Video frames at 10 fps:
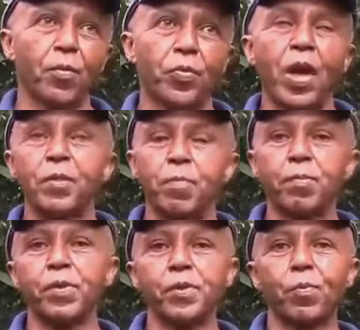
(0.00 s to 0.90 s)
For that
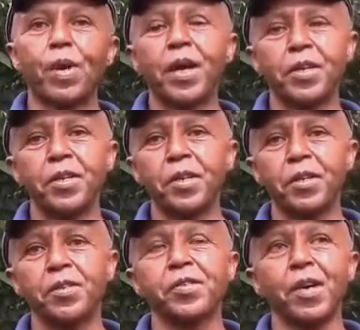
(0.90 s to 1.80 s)
purpose, what I did
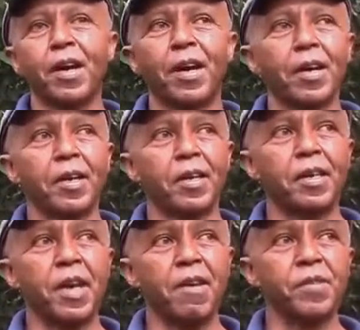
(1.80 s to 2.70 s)
is I
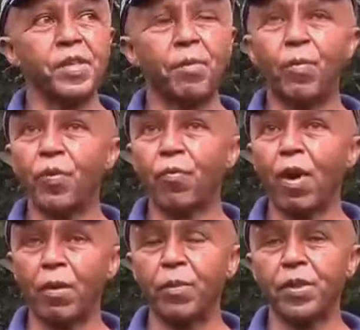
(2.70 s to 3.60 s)
gave some of the
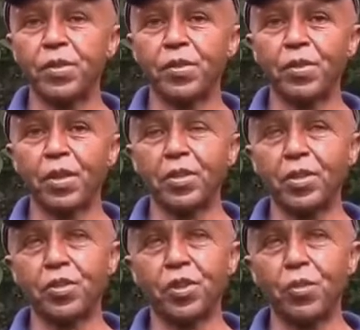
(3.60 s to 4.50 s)
farmers
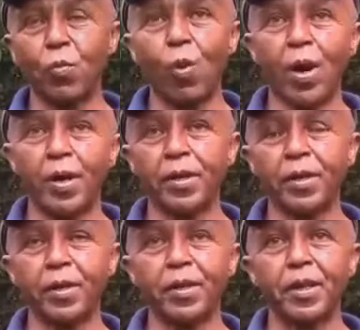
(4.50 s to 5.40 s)
the chicken
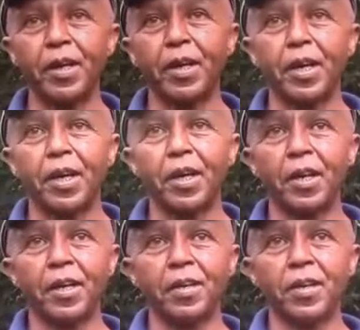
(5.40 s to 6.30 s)
wire
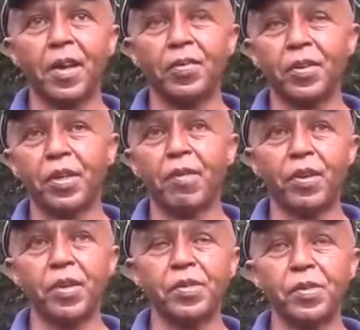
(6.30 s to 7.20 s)
and the other
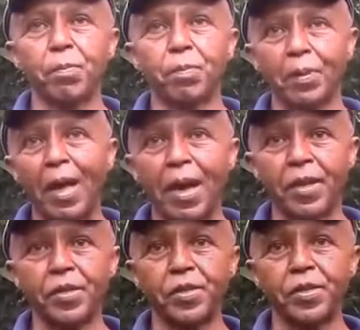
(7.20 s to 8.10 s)
covering
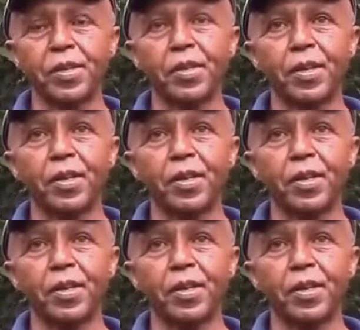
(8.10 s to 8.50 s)
supplies